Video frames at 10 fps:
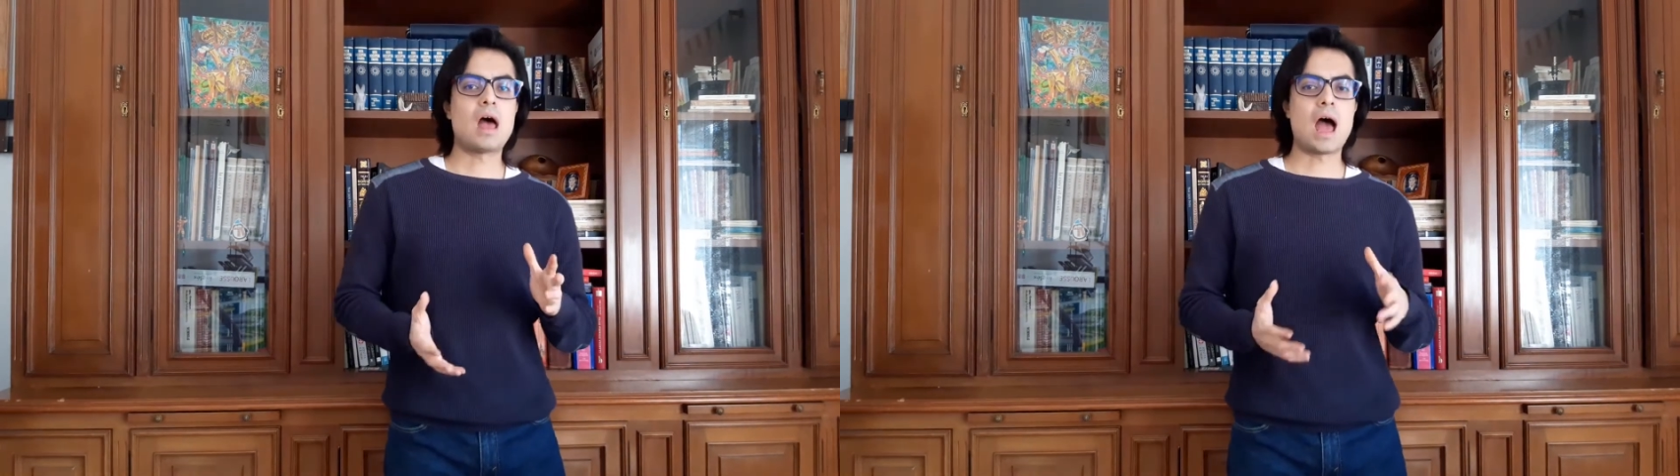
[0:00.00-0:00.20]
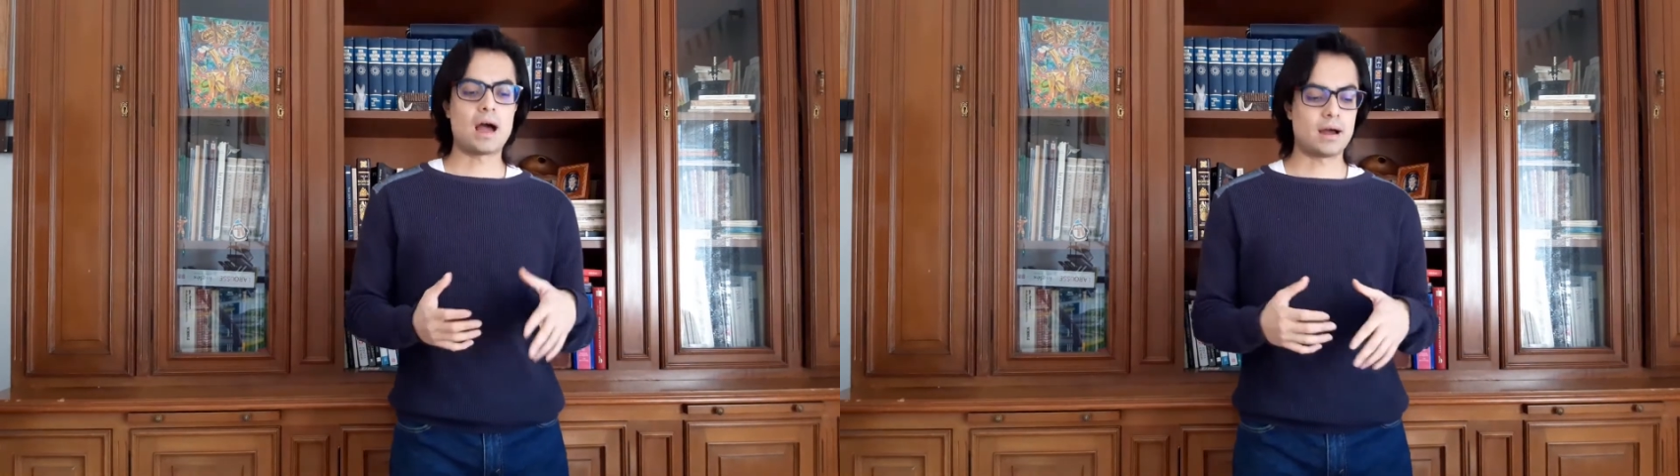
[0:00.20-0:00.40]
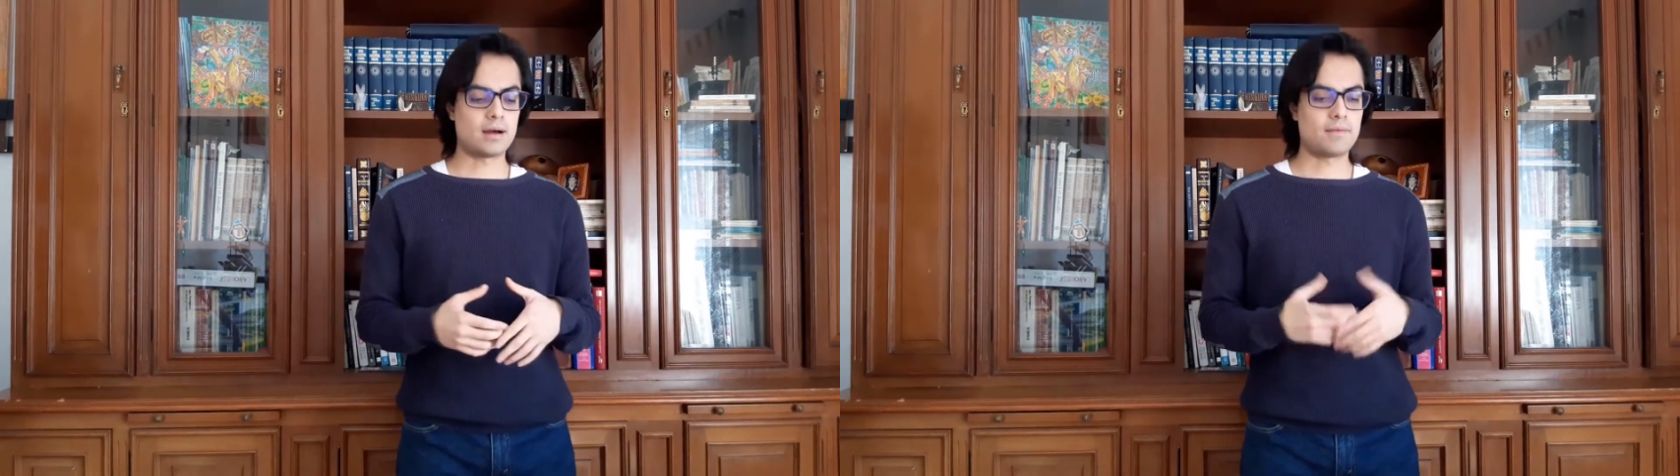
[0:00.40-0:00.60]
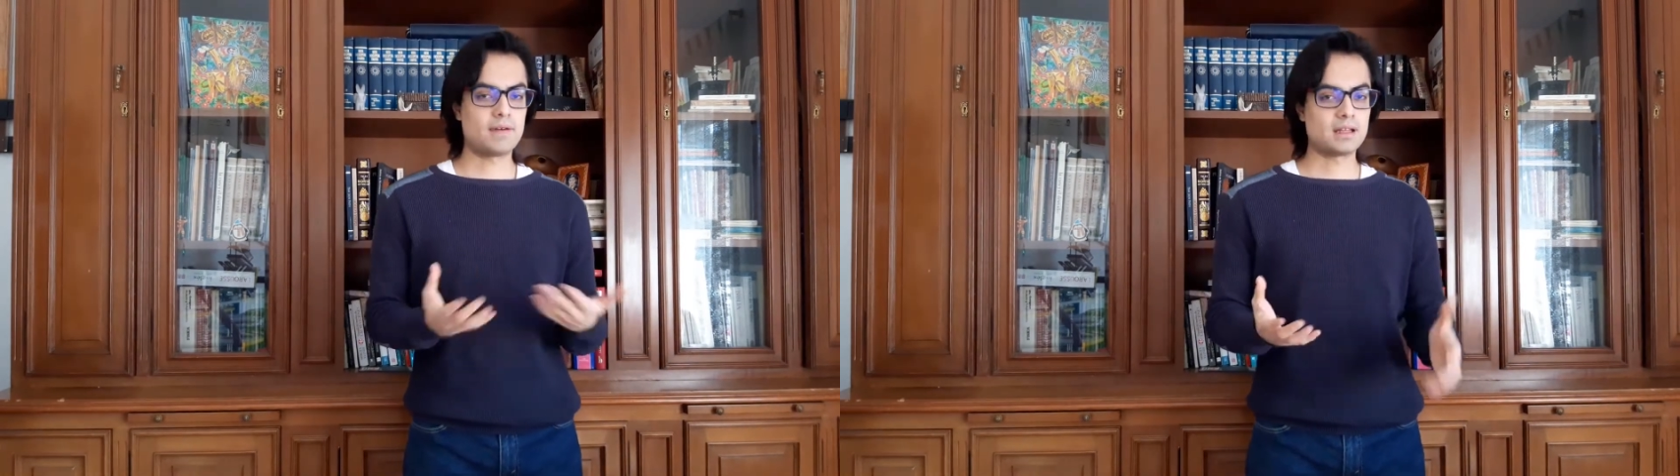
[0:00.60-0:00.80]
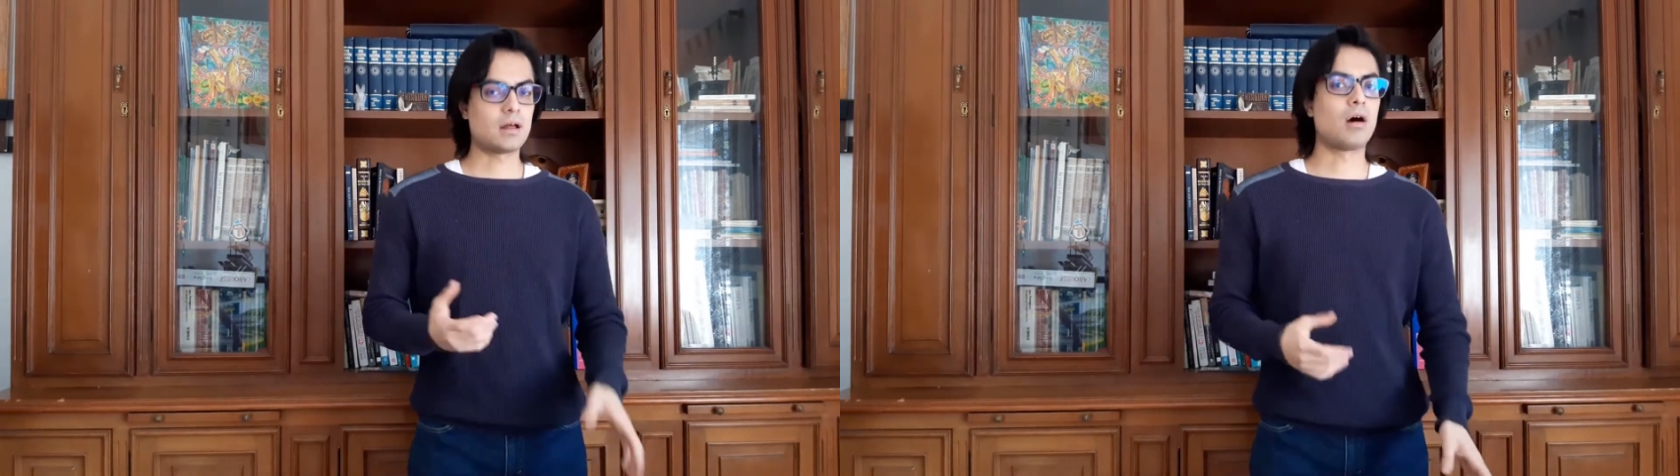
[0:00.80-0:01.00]
uh,
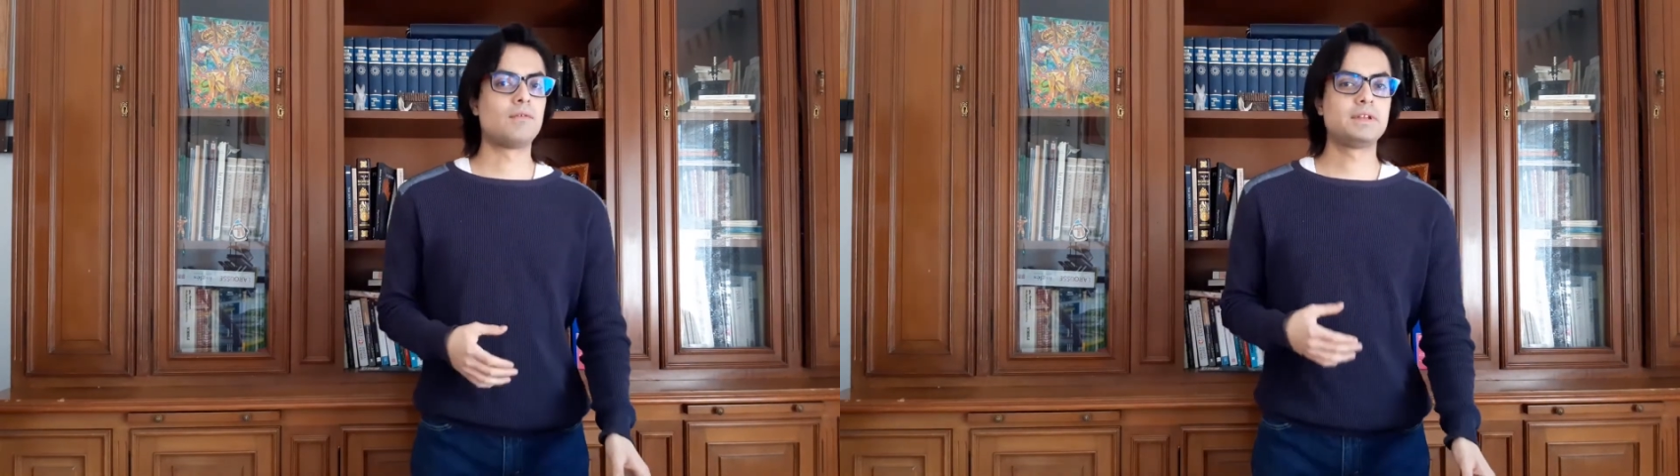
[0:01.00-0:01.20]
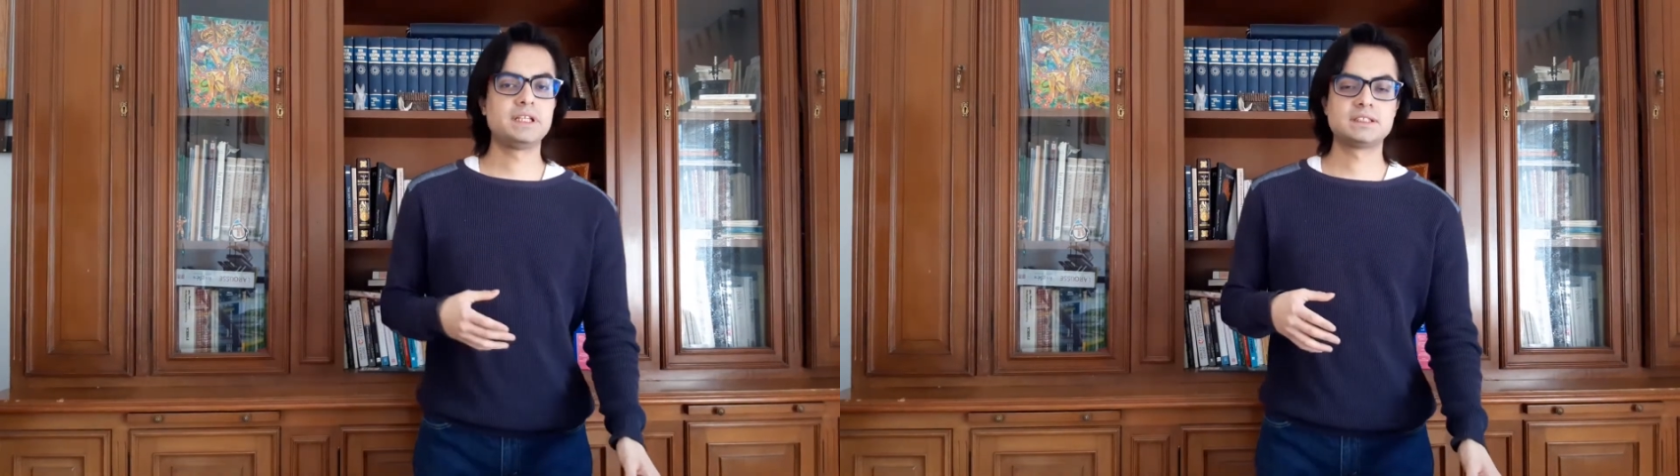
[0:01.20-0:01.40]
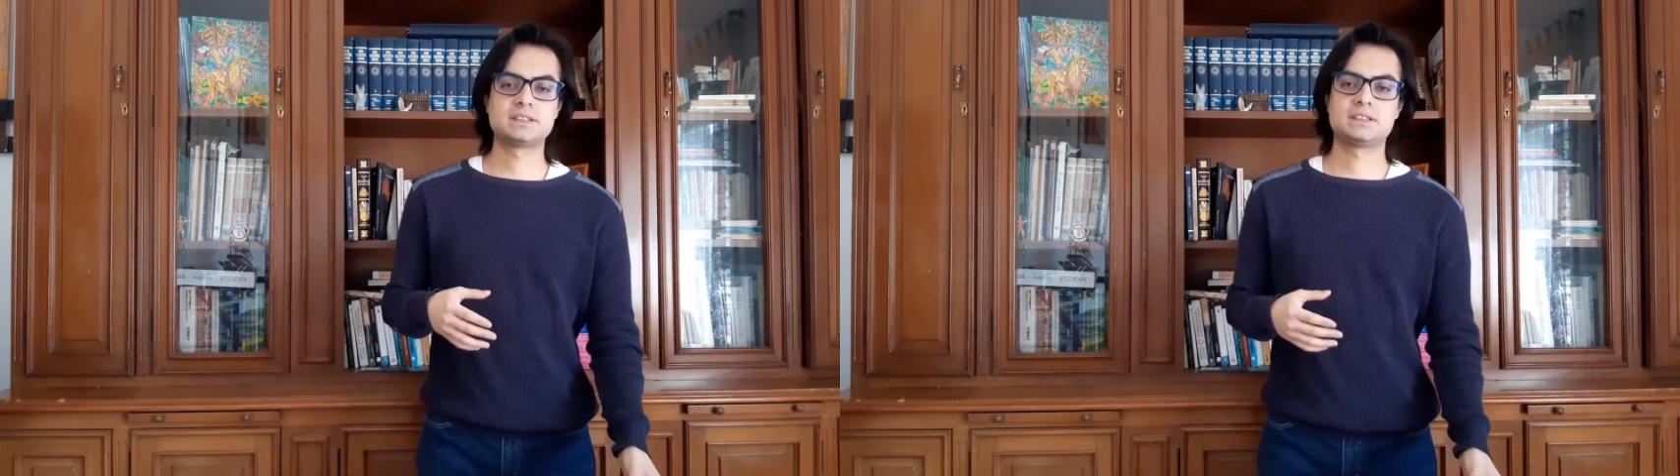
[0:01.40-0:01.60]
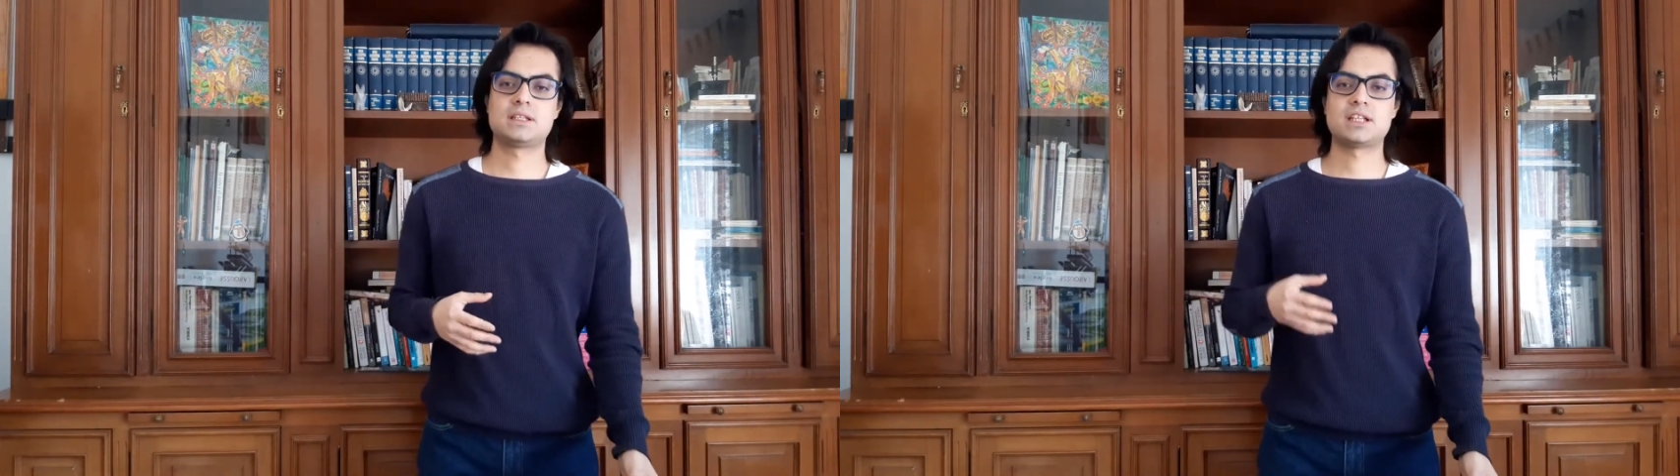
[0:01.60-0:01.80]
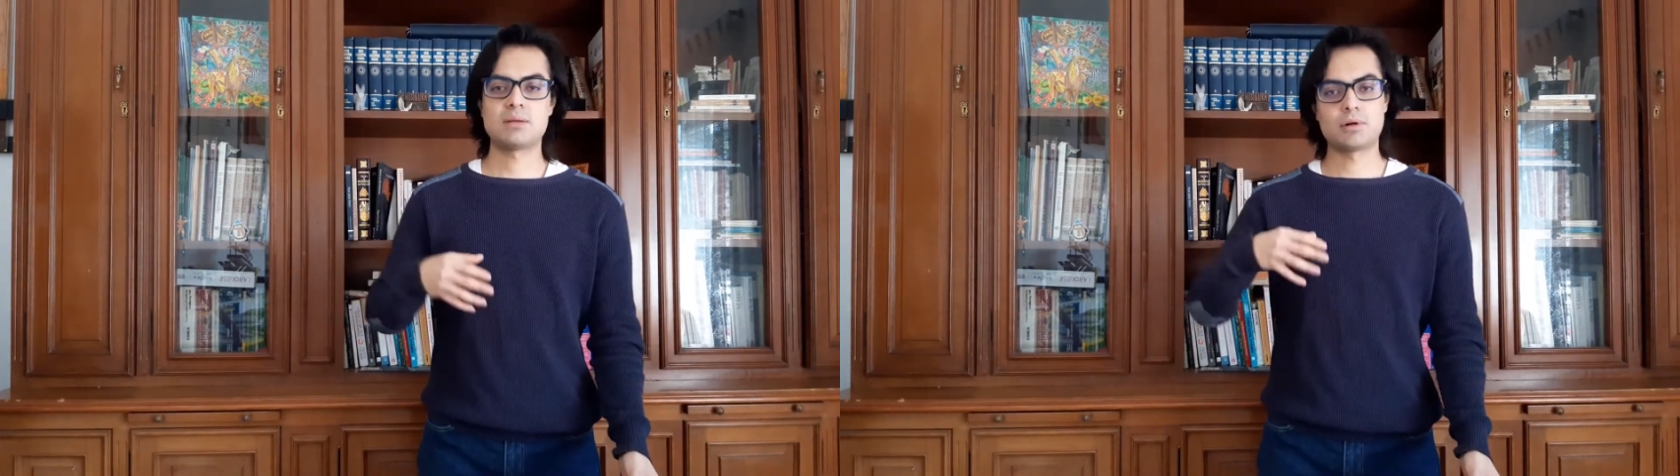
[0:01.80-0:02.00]
fan of this
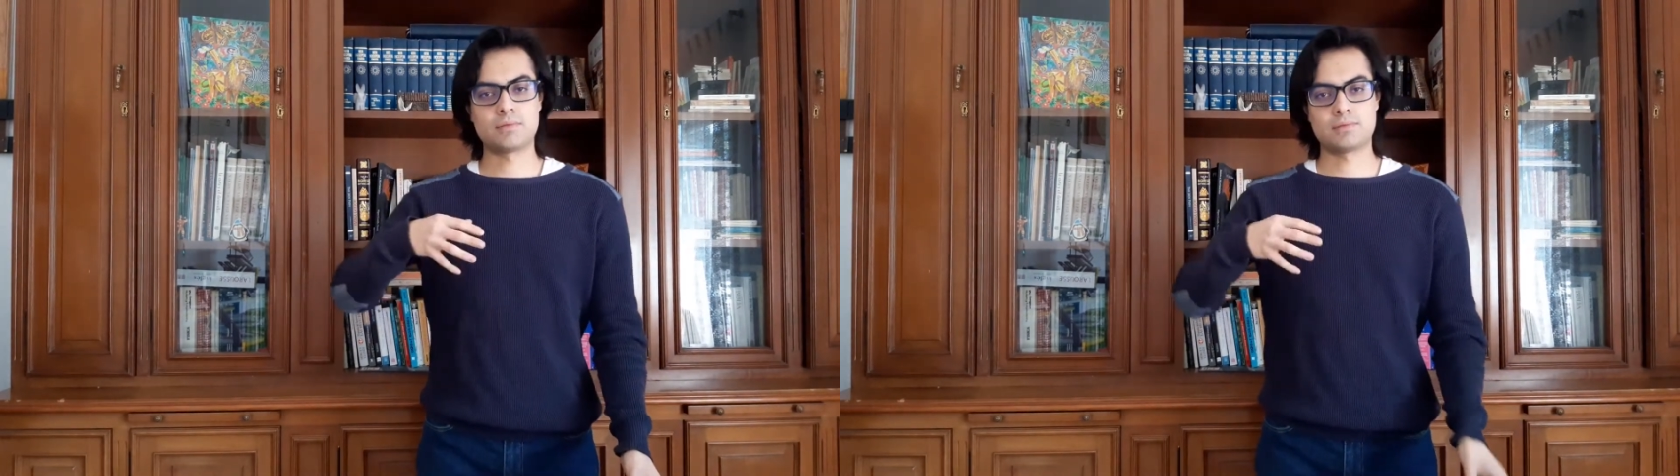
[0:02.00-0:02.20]
type of,